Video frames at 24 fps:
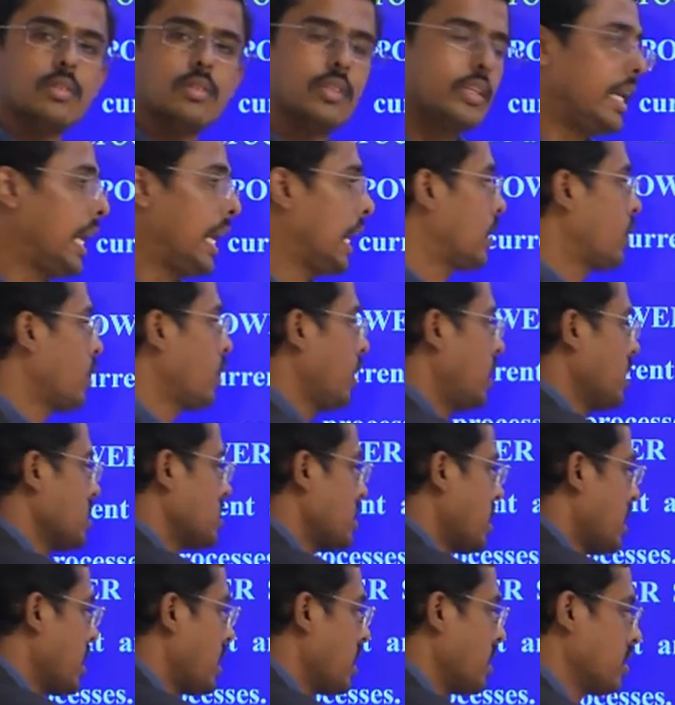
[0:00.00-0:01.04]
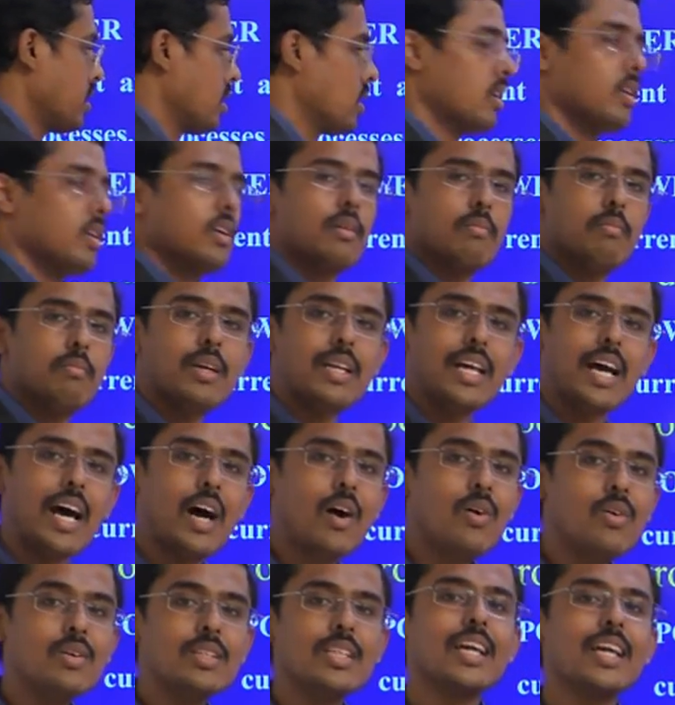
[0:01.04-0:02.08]
Electrode is ready. But
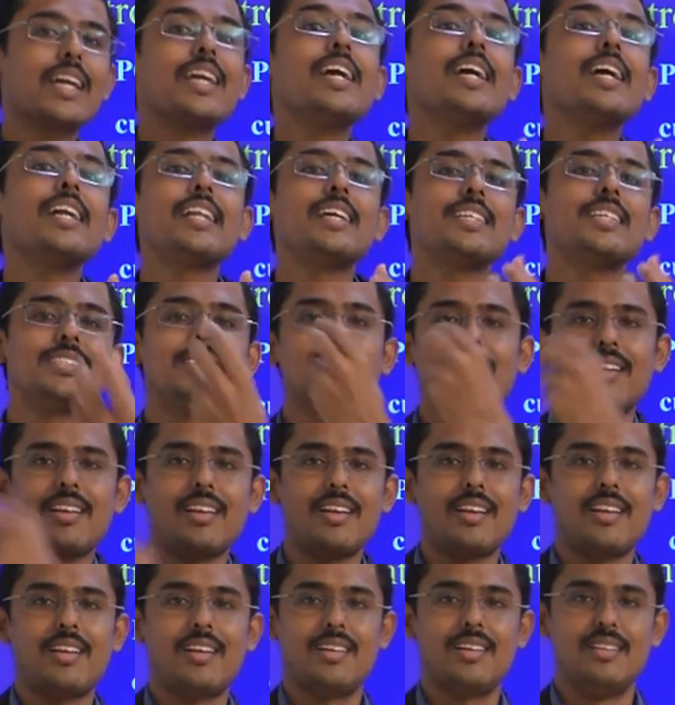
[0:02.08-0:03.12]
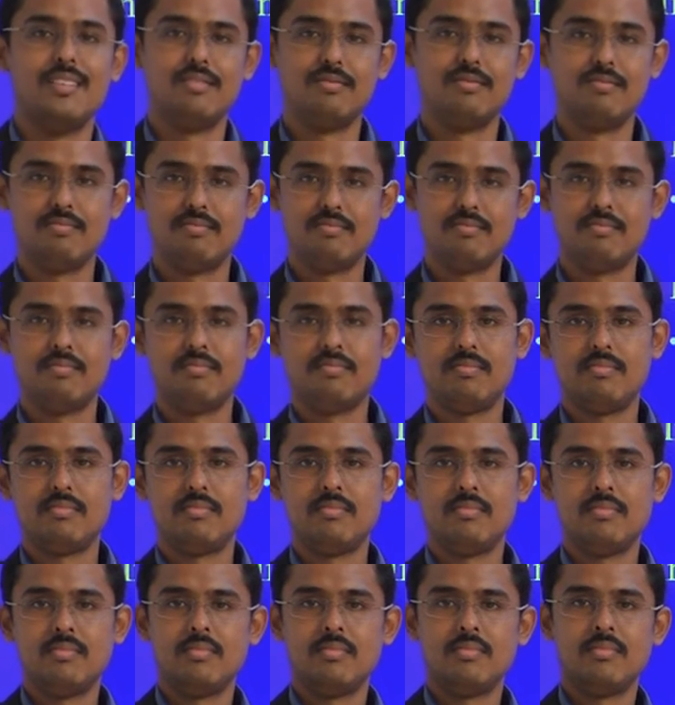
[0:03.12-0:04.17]
how the heat is generated?
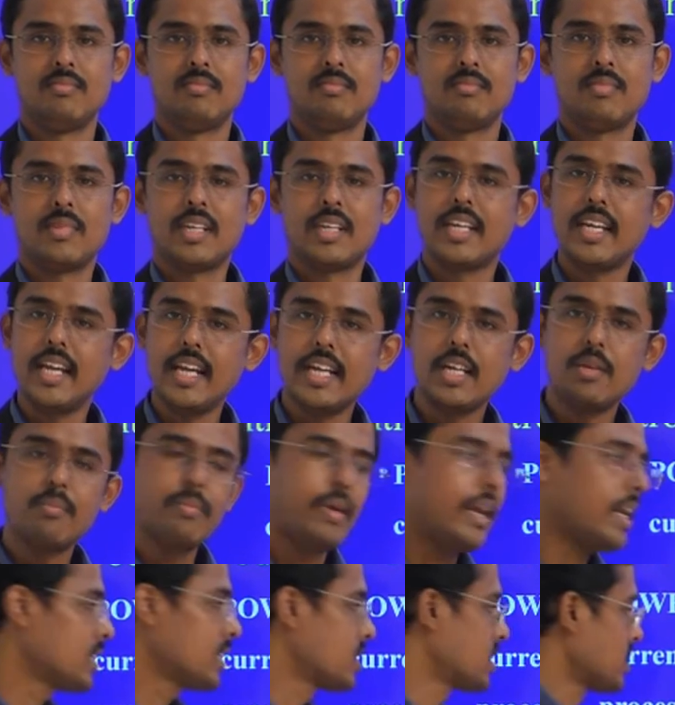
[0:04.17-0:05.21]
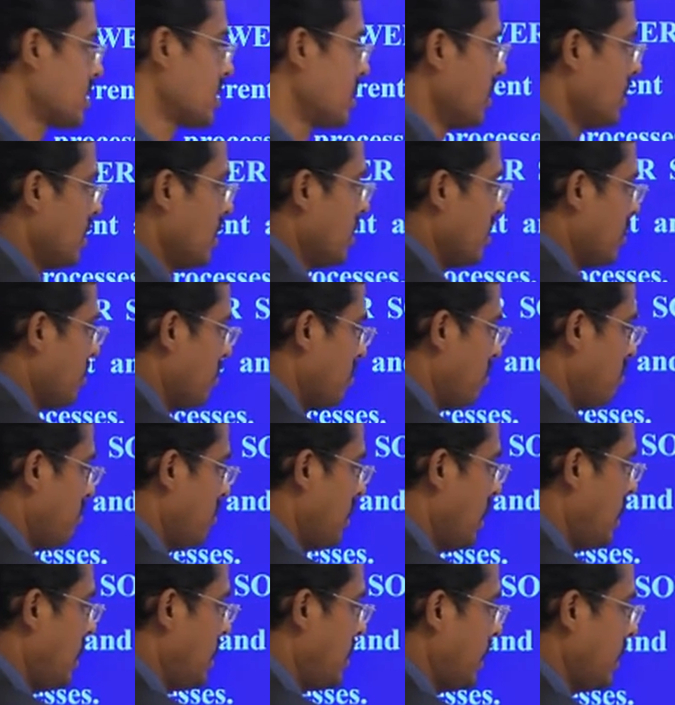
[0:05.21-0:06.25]
Heat makes
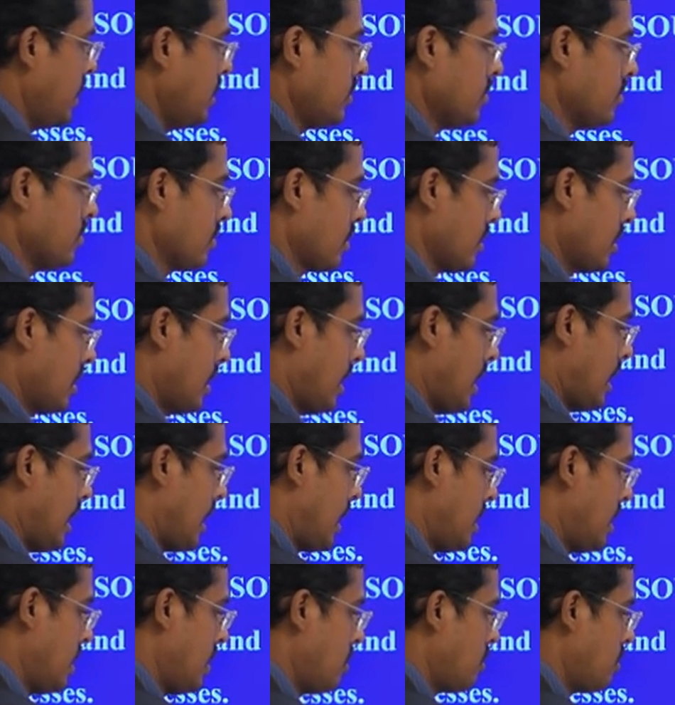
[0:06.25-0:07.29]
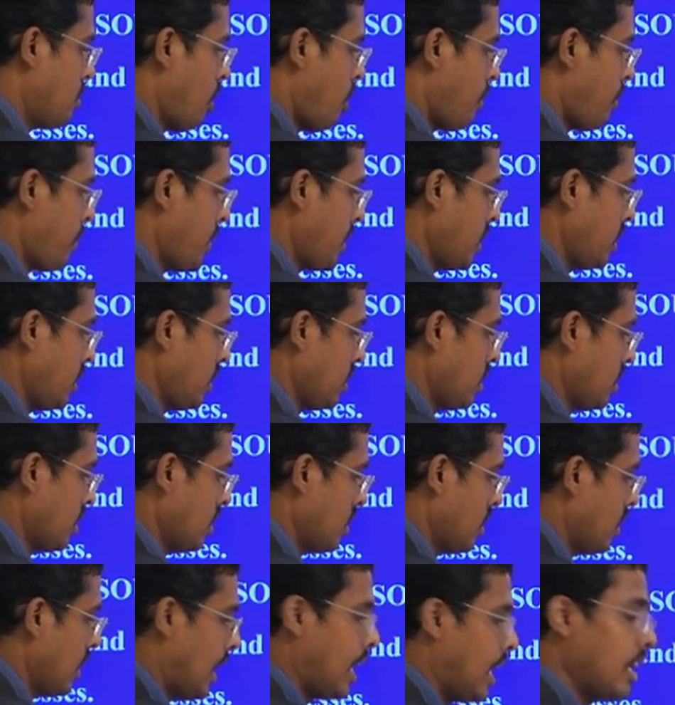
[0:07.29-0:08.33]
melting and
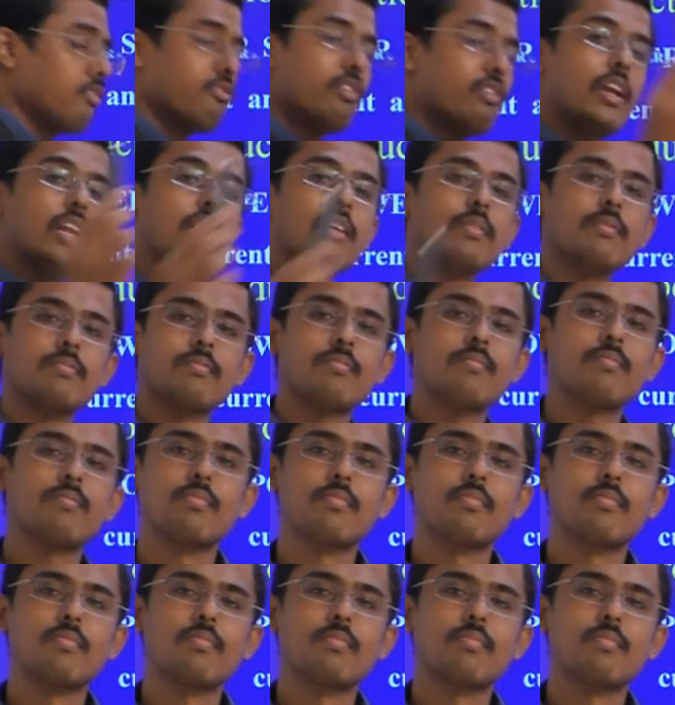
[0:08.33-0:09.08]
dropping and filling.